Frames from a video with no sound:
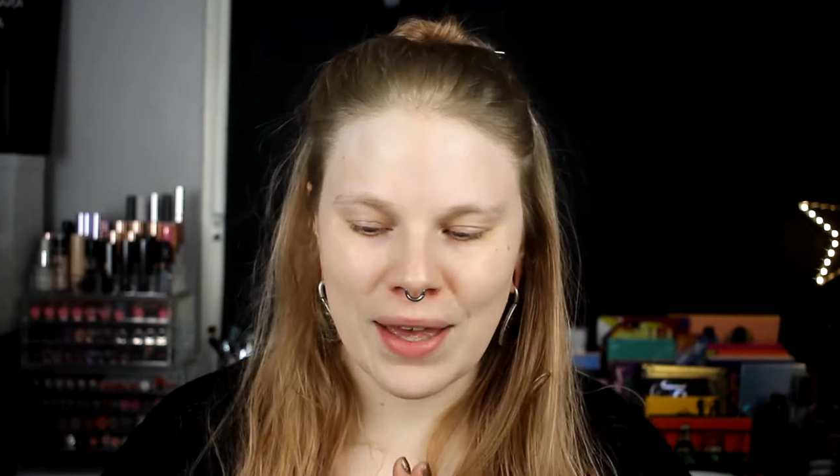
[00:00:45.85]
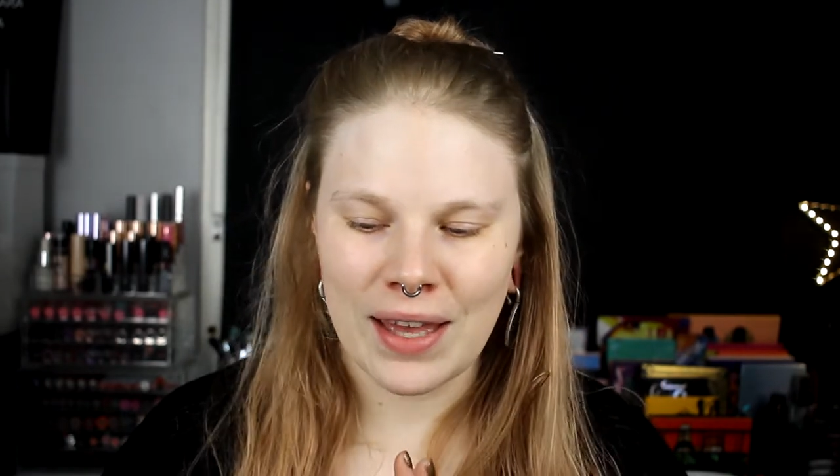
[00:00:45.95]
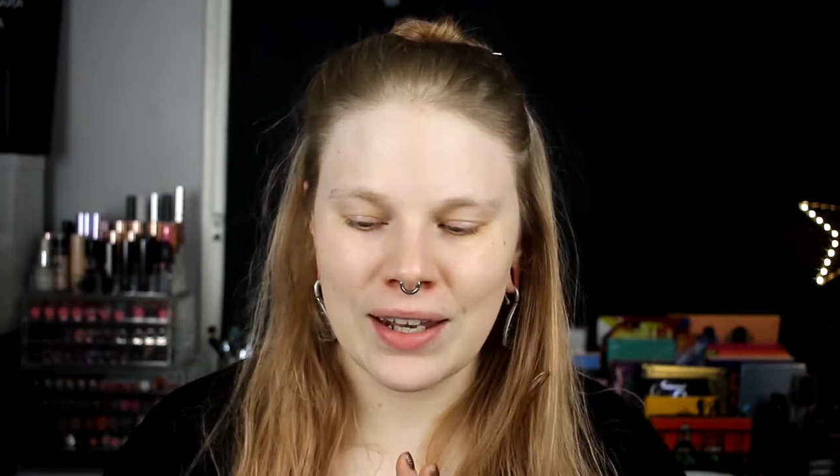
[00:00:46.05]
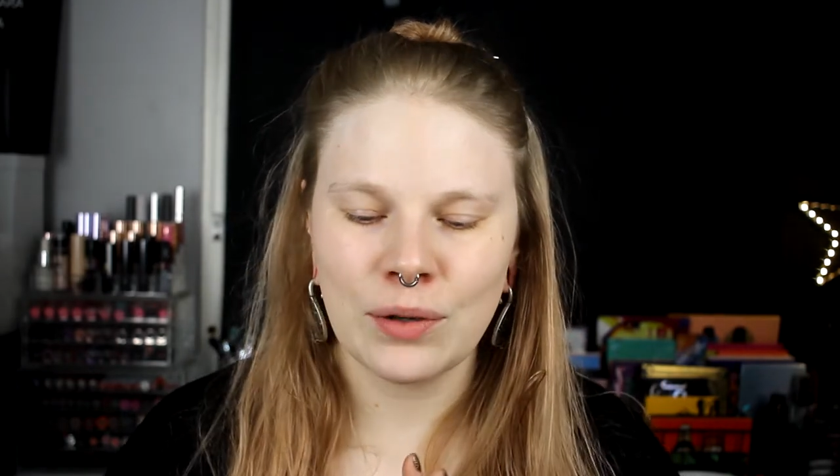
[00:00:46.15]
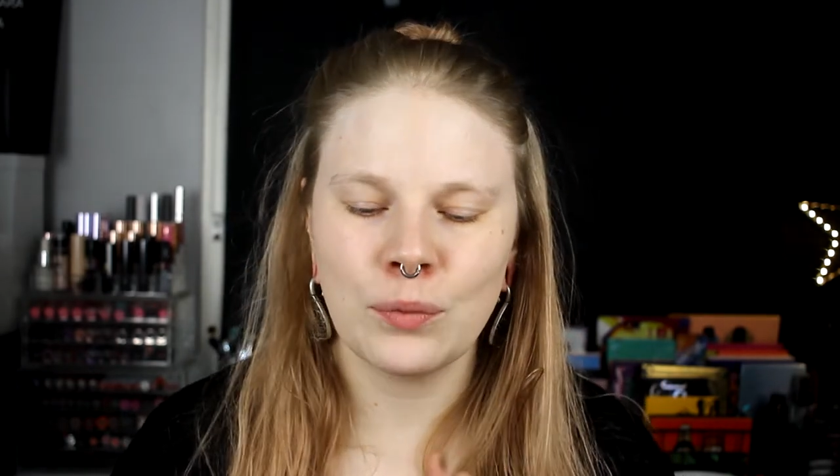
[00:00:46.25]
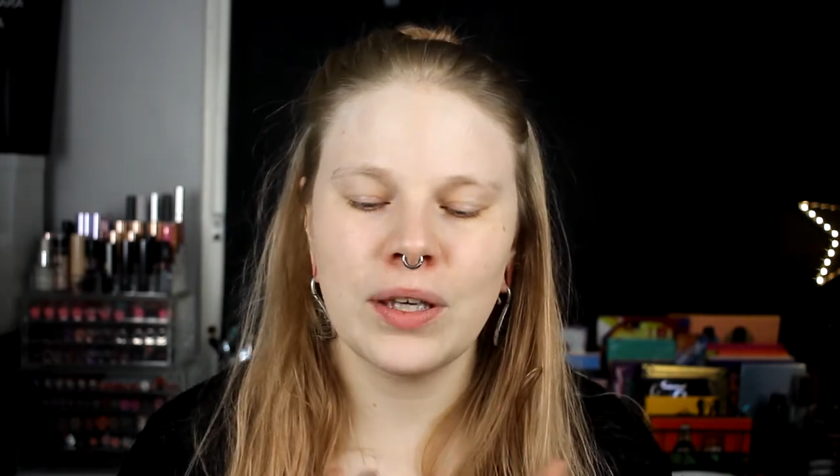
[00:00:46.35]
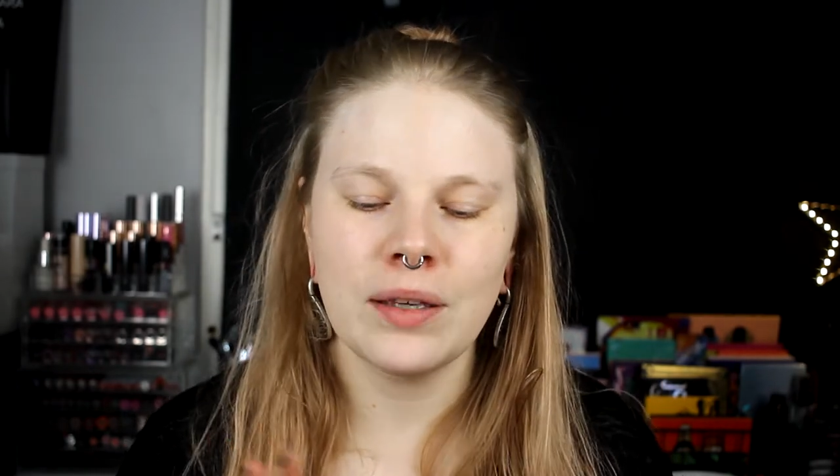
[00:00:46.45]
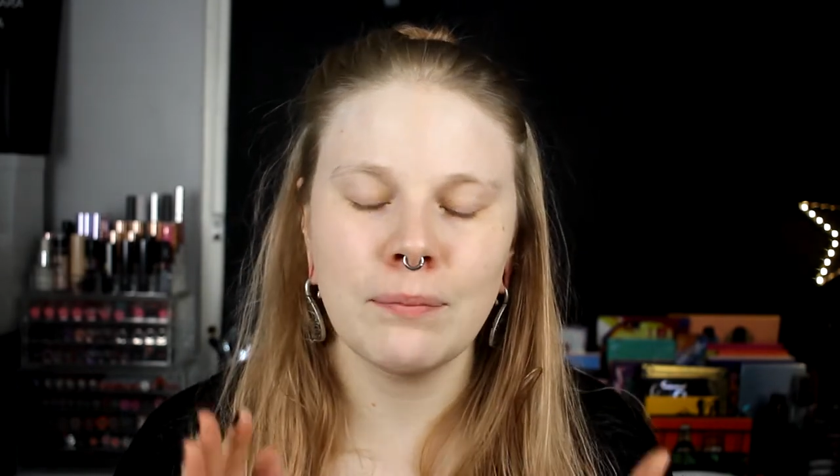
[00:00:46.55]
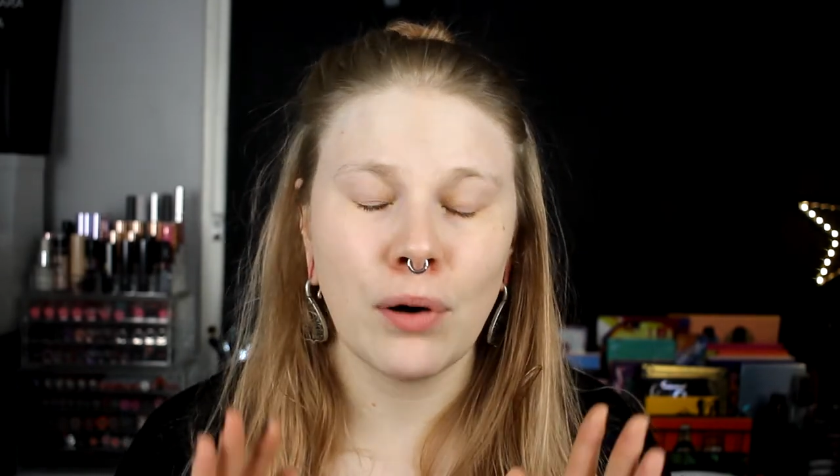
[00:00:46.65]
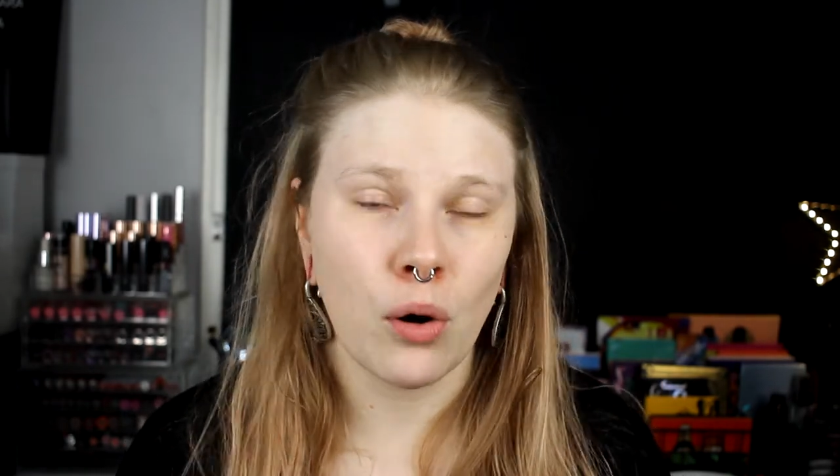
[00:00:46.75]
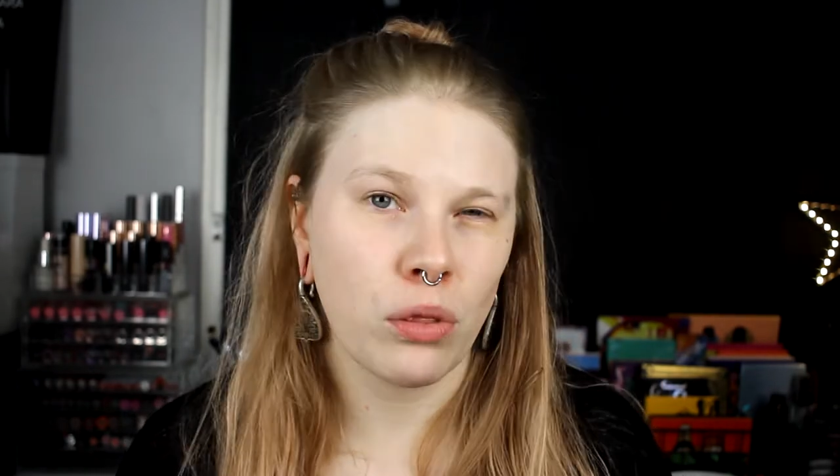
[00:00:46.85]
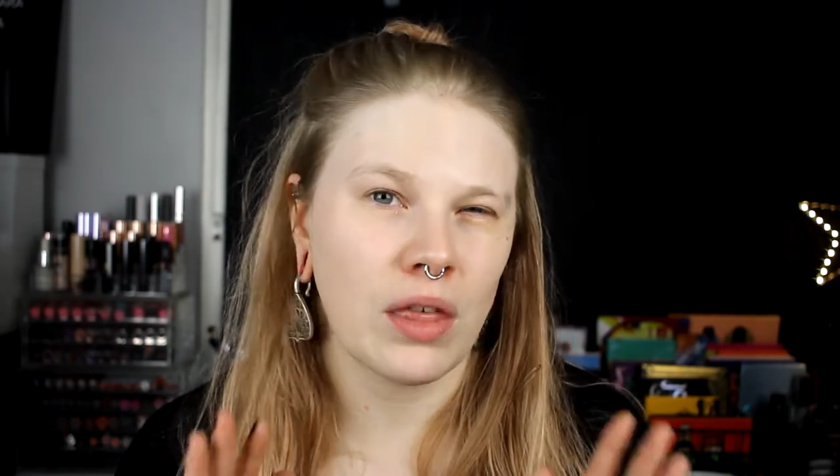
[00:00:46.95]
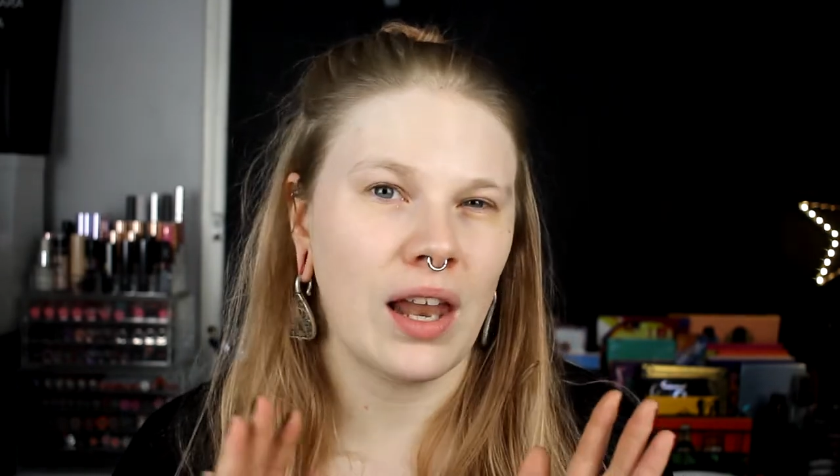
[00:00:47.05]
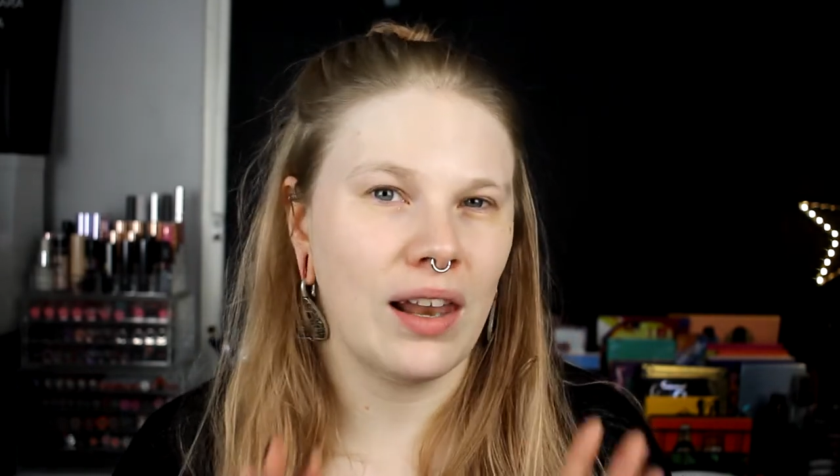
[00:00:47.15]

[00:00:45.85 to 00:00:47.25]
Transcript: and we both